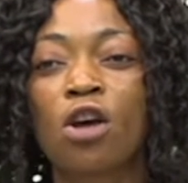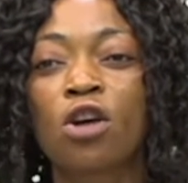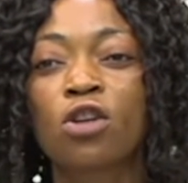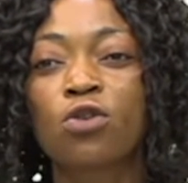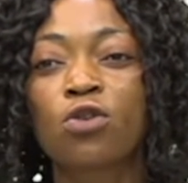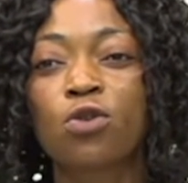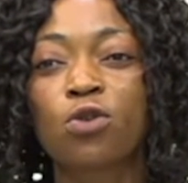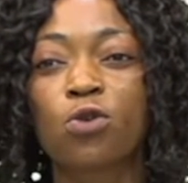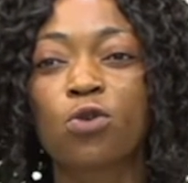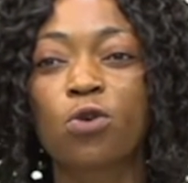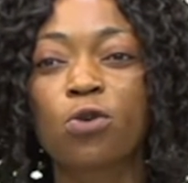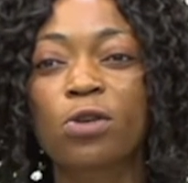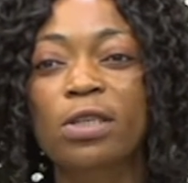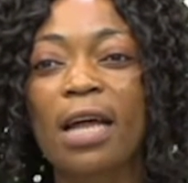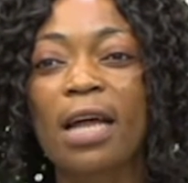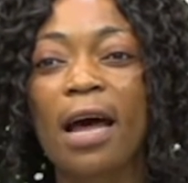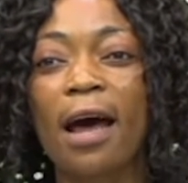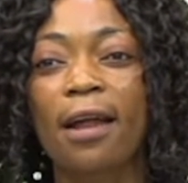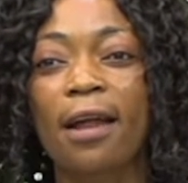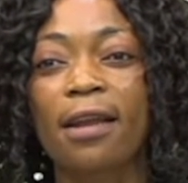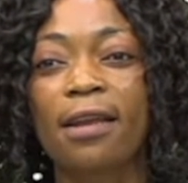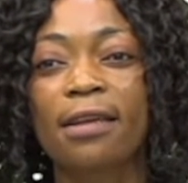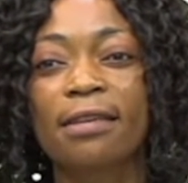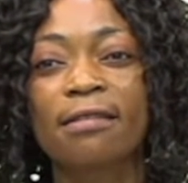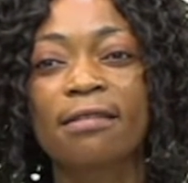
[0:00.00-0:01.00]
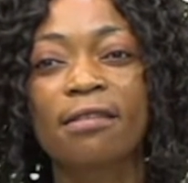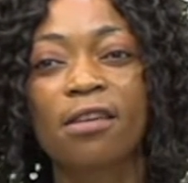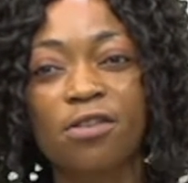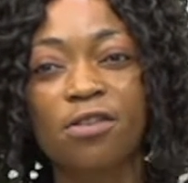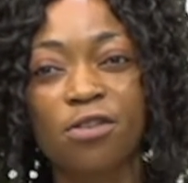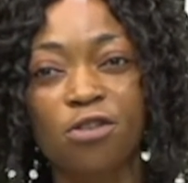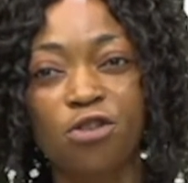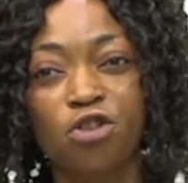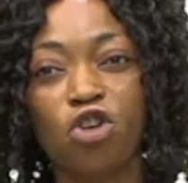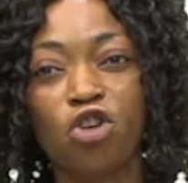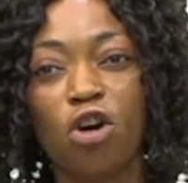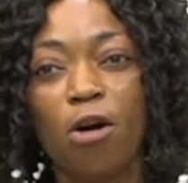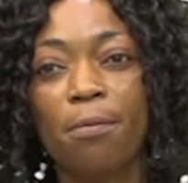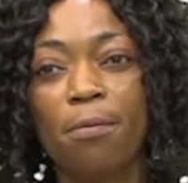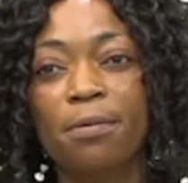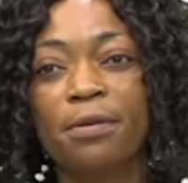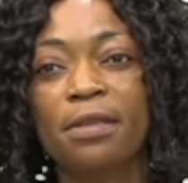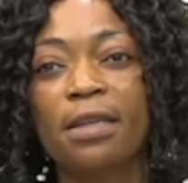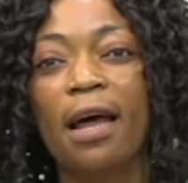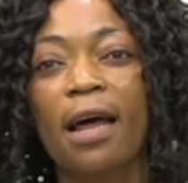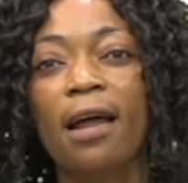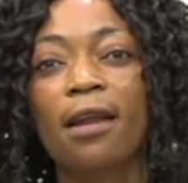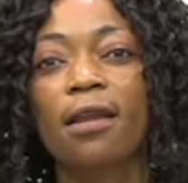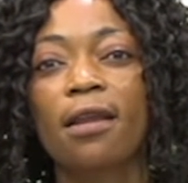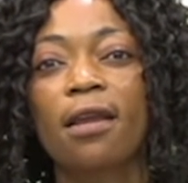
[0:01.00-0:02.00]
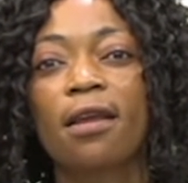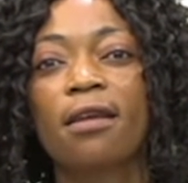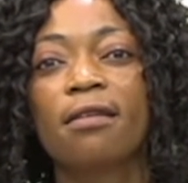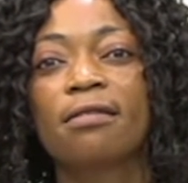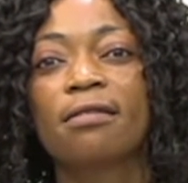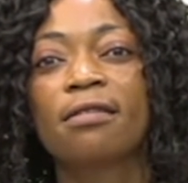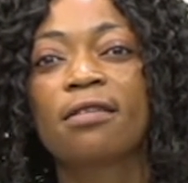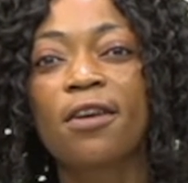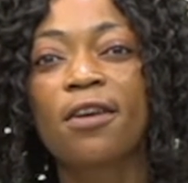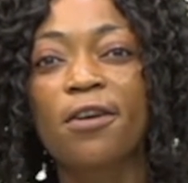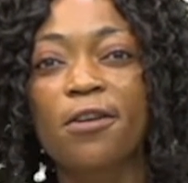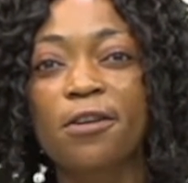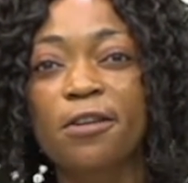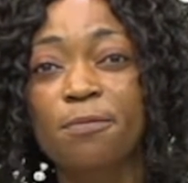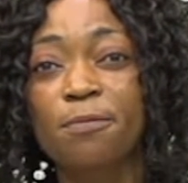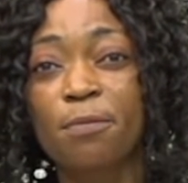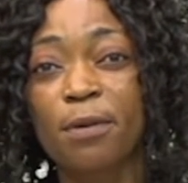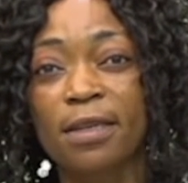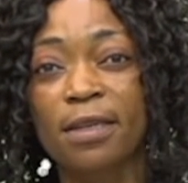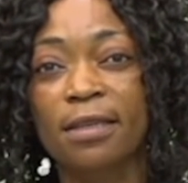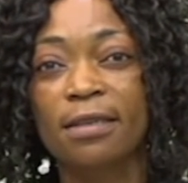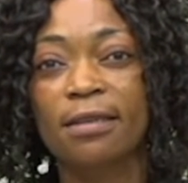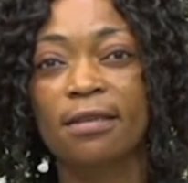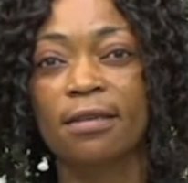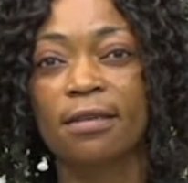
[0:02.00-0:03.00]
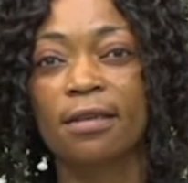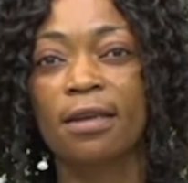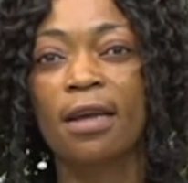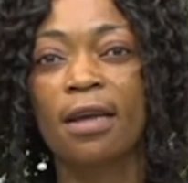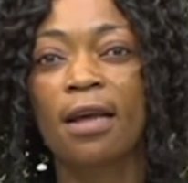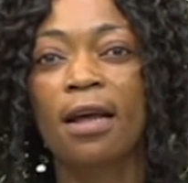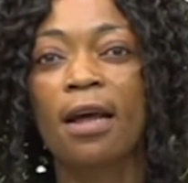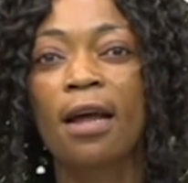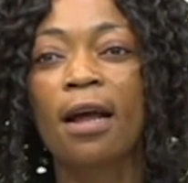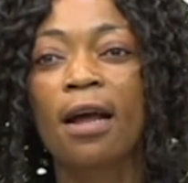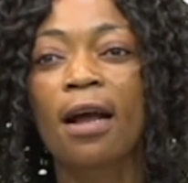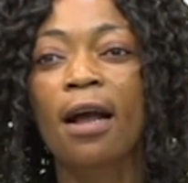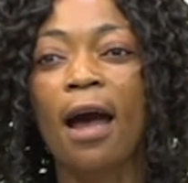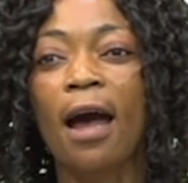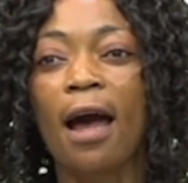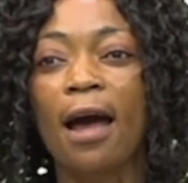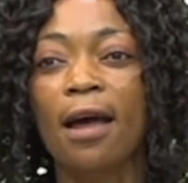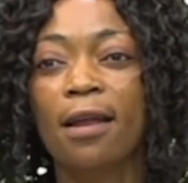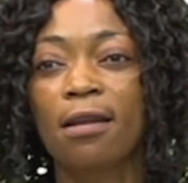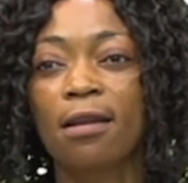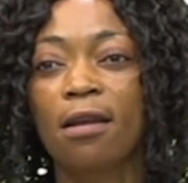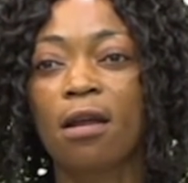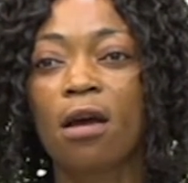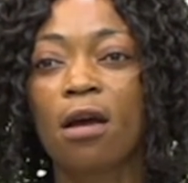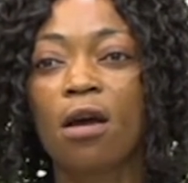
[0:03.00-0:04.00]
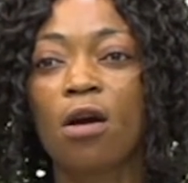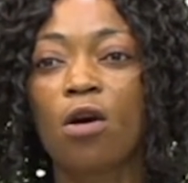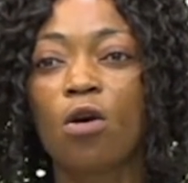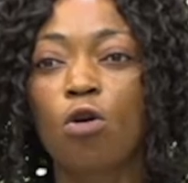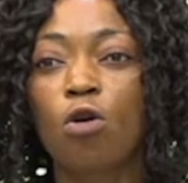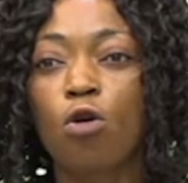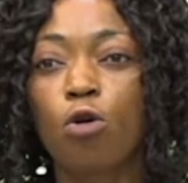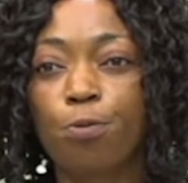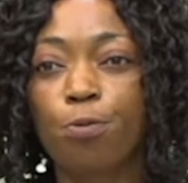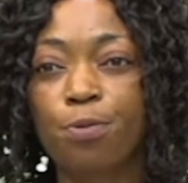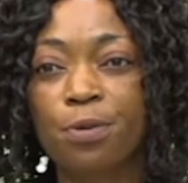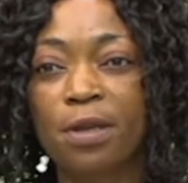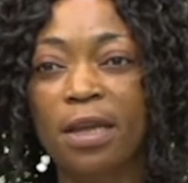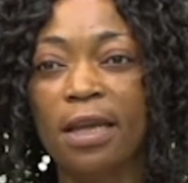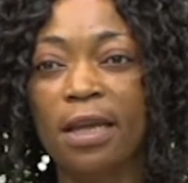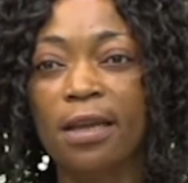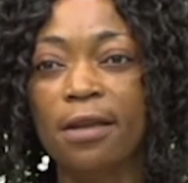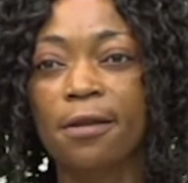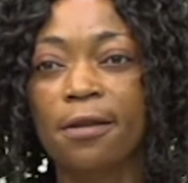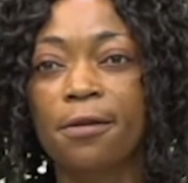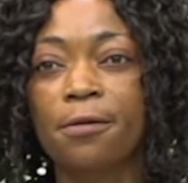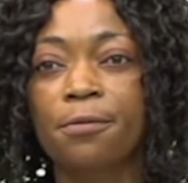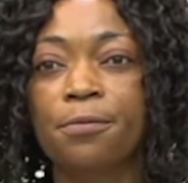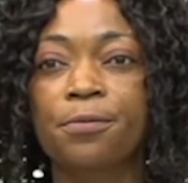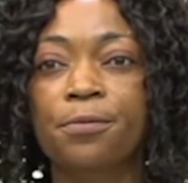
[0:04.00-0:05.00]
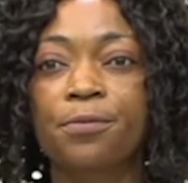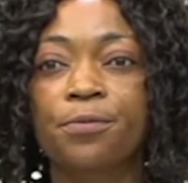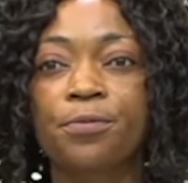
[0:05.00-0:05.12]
So those are the sales jobs that a salesperson can obtain.